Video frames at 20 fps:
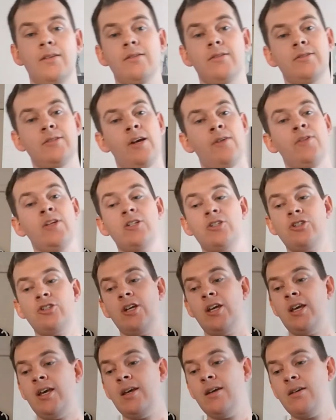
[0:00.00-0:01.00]
So this
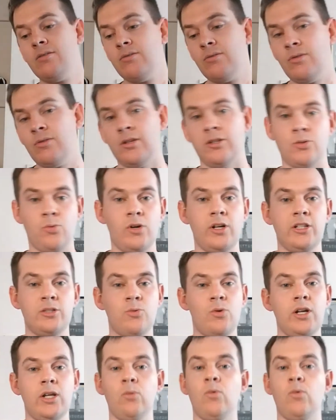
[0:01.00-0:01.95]
year, in 2021,